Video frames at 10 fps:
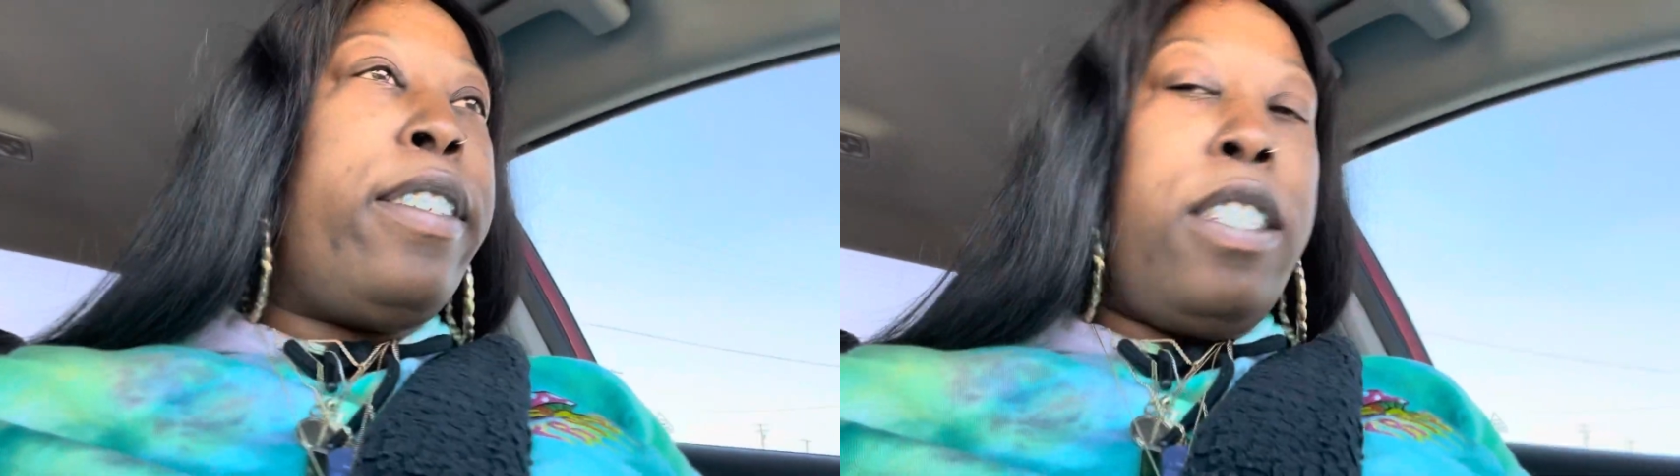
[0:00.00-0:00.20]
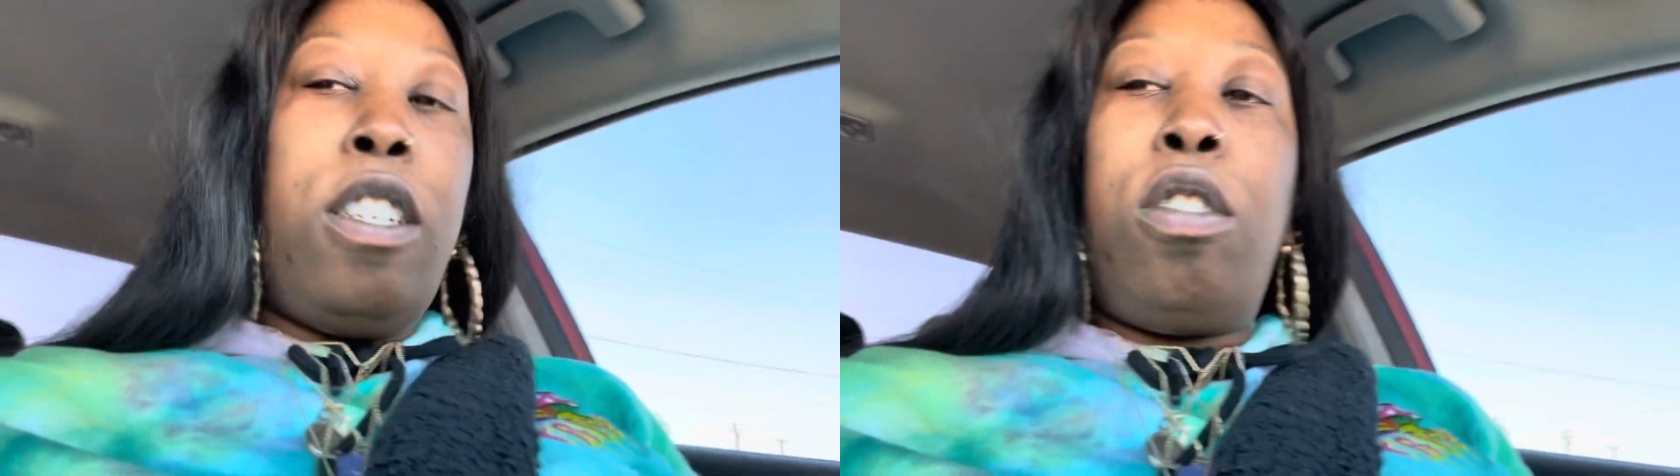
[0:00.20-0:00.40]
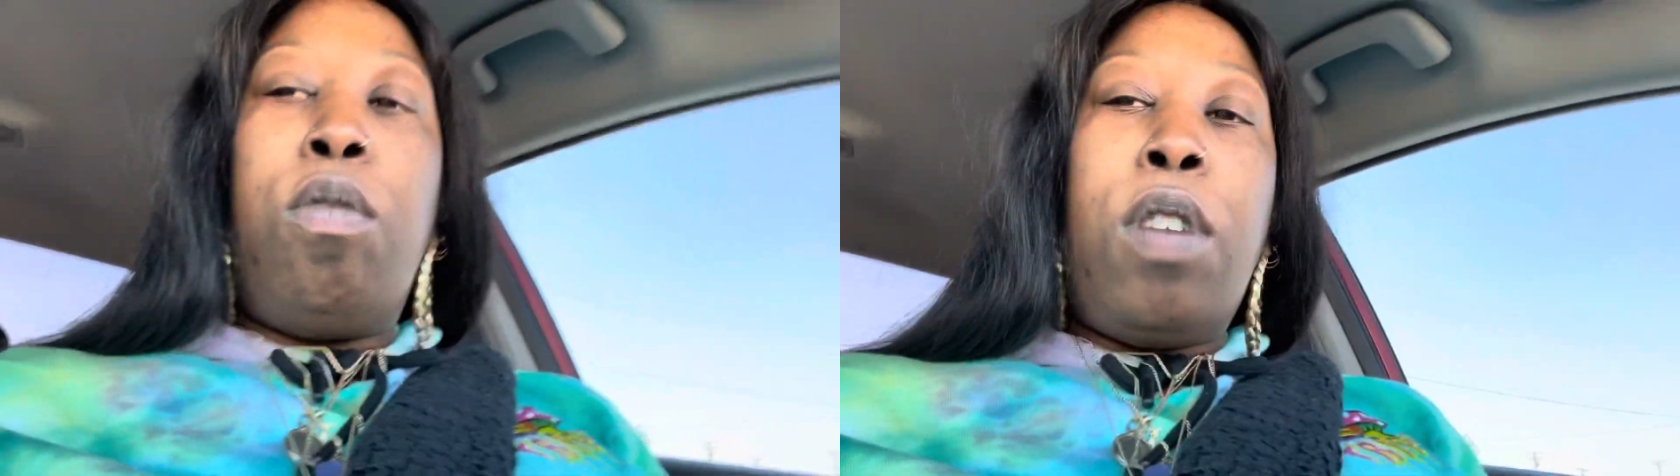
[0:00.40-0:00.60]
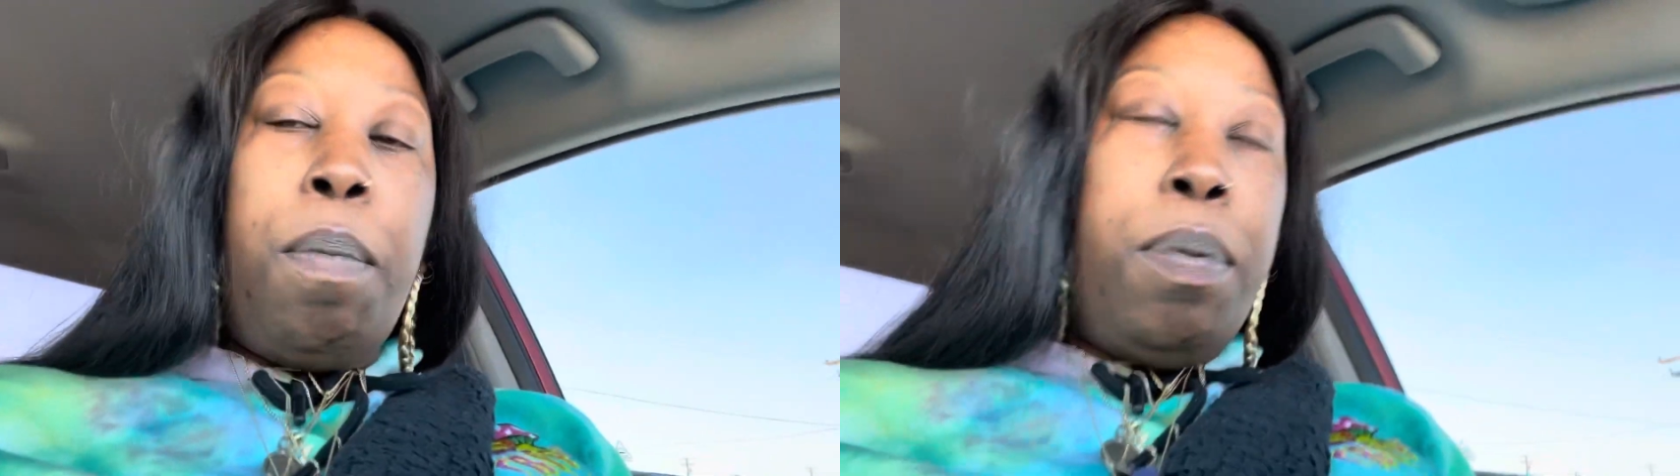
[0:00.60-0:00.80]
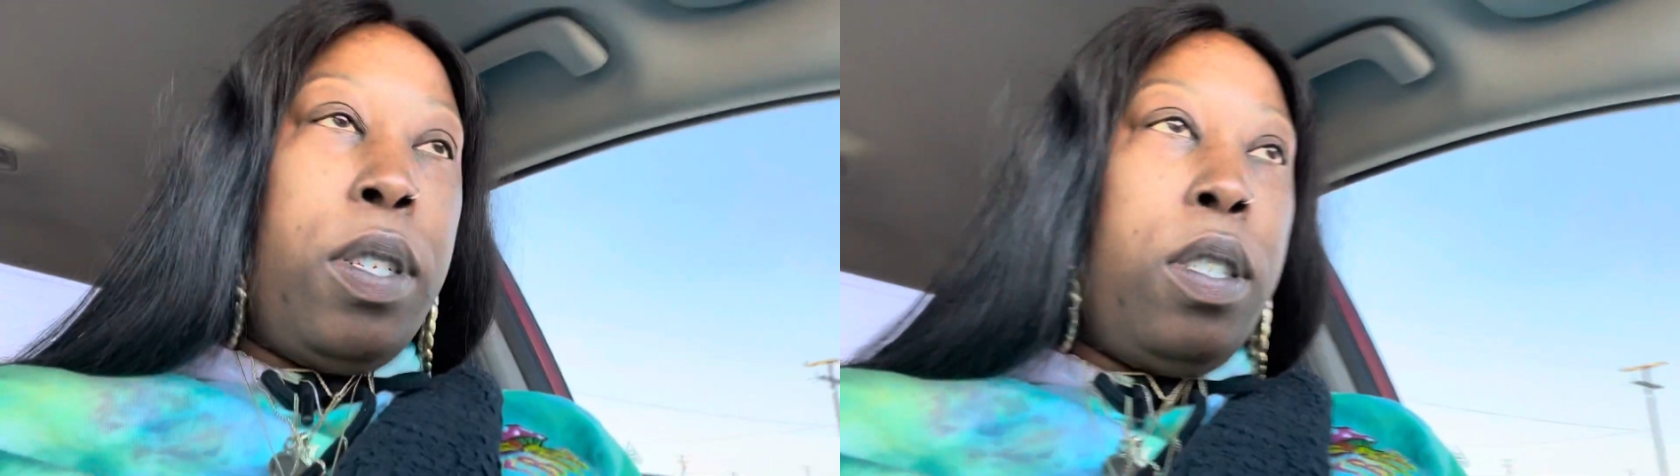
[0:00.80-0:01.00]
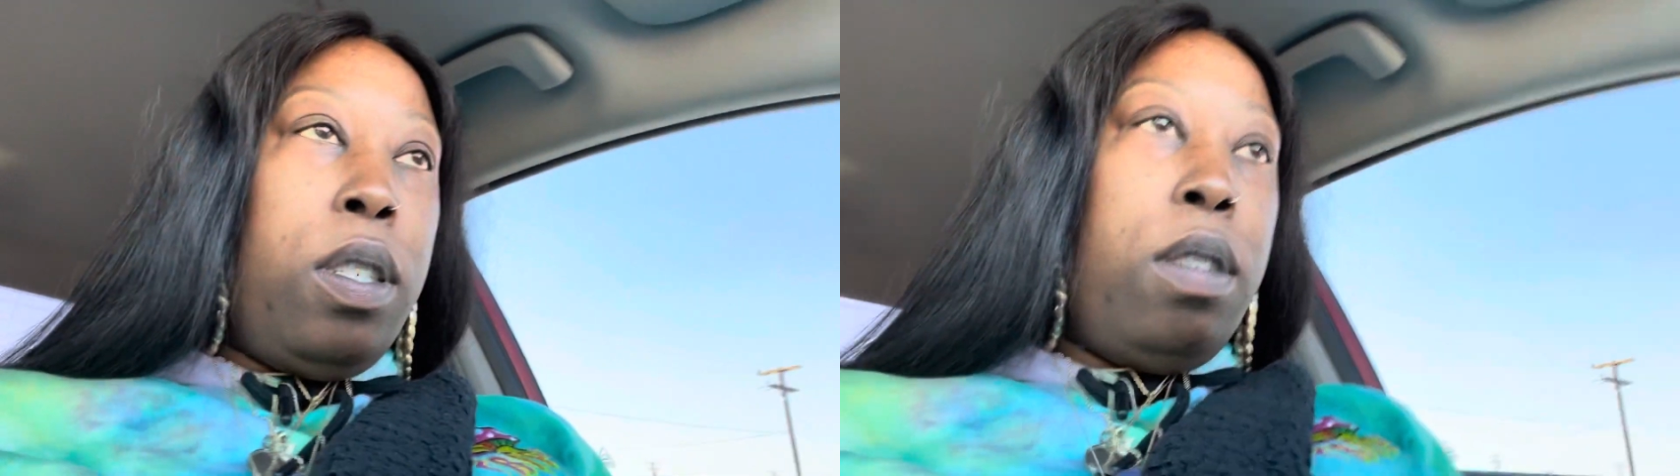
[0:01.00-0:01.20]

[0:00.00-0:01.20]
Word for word: As soon as I push